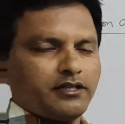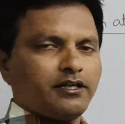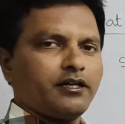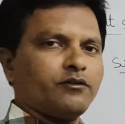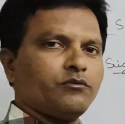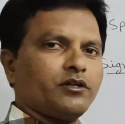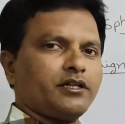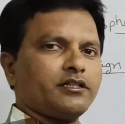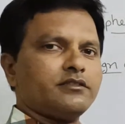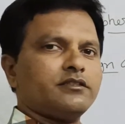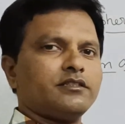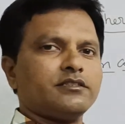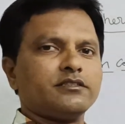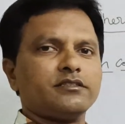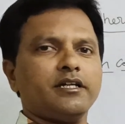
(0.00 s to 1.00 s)
and what is the
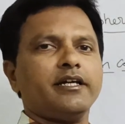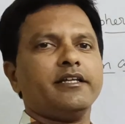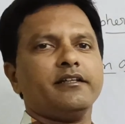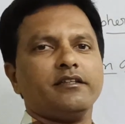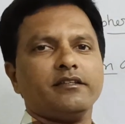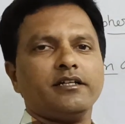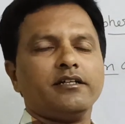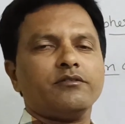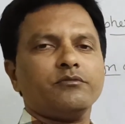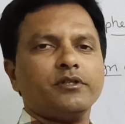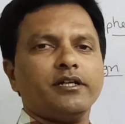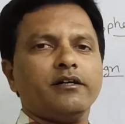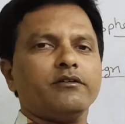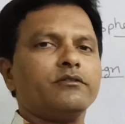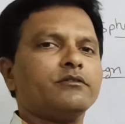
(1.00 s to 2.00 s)
sign that we
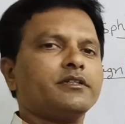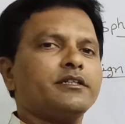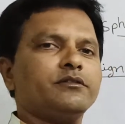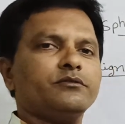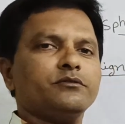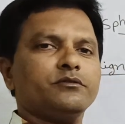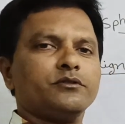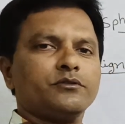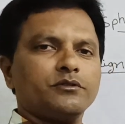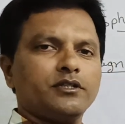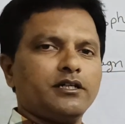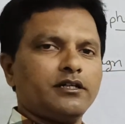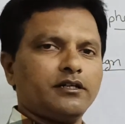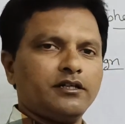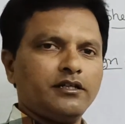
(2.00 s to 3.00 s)
have to give to
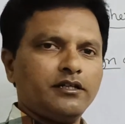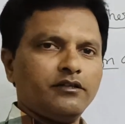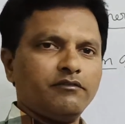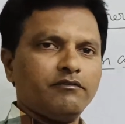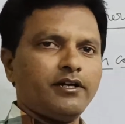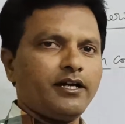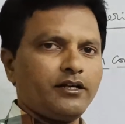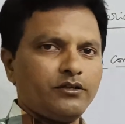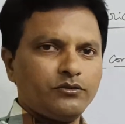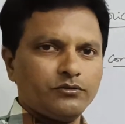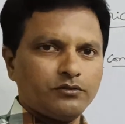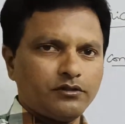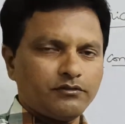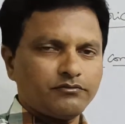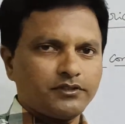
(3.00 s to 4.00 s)
the value
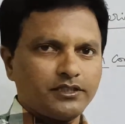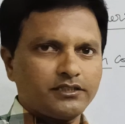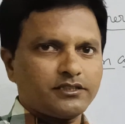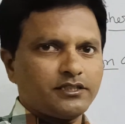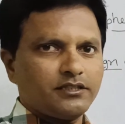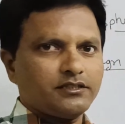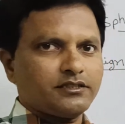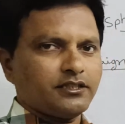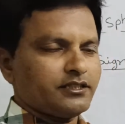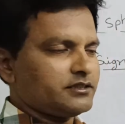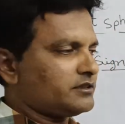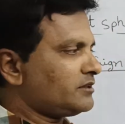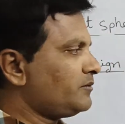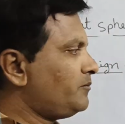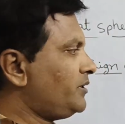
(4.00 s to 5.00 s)
of
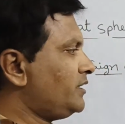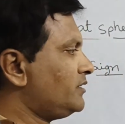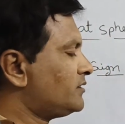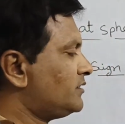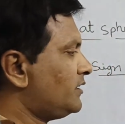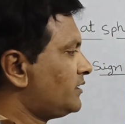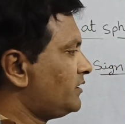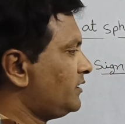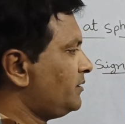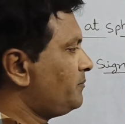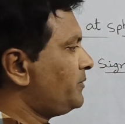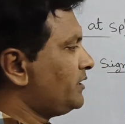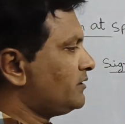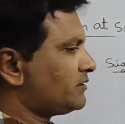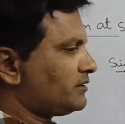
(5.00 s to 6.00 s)
distances means that
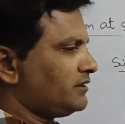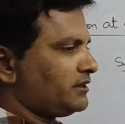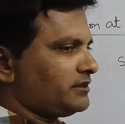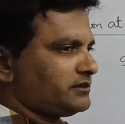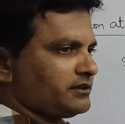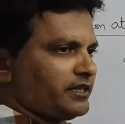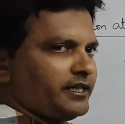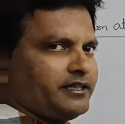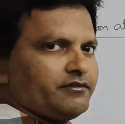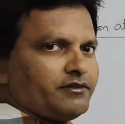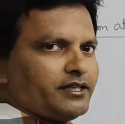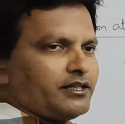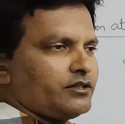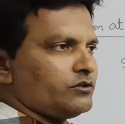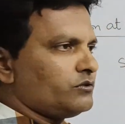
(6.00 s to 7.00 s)
depends that sign
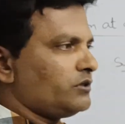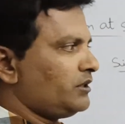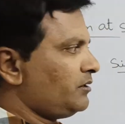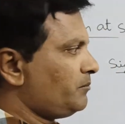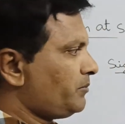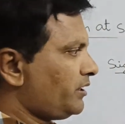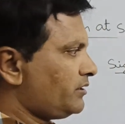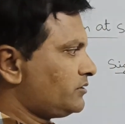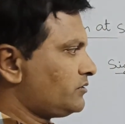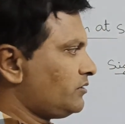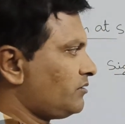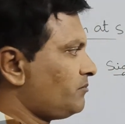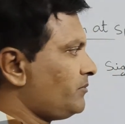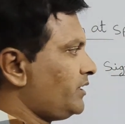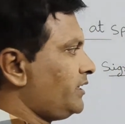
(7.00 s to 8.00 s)
value plus or
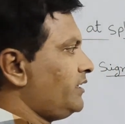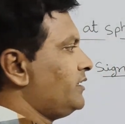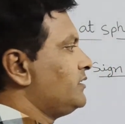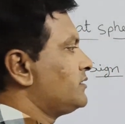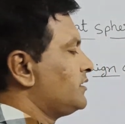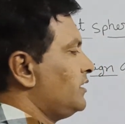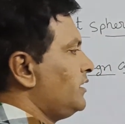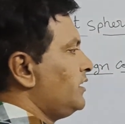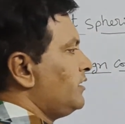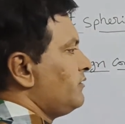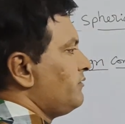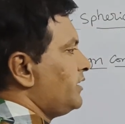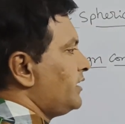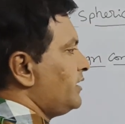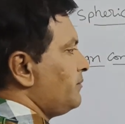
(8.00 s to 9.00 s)
minus
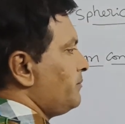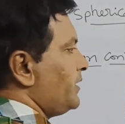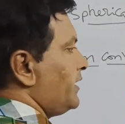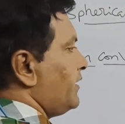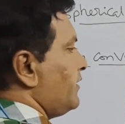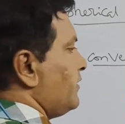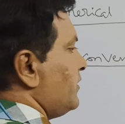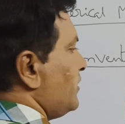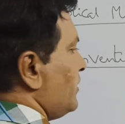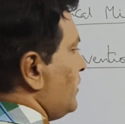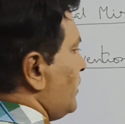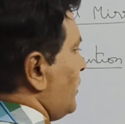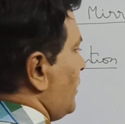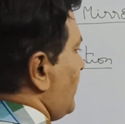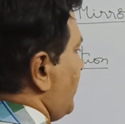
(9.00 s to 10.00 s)
will depend
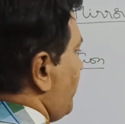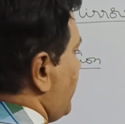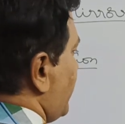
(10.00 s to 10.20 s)
on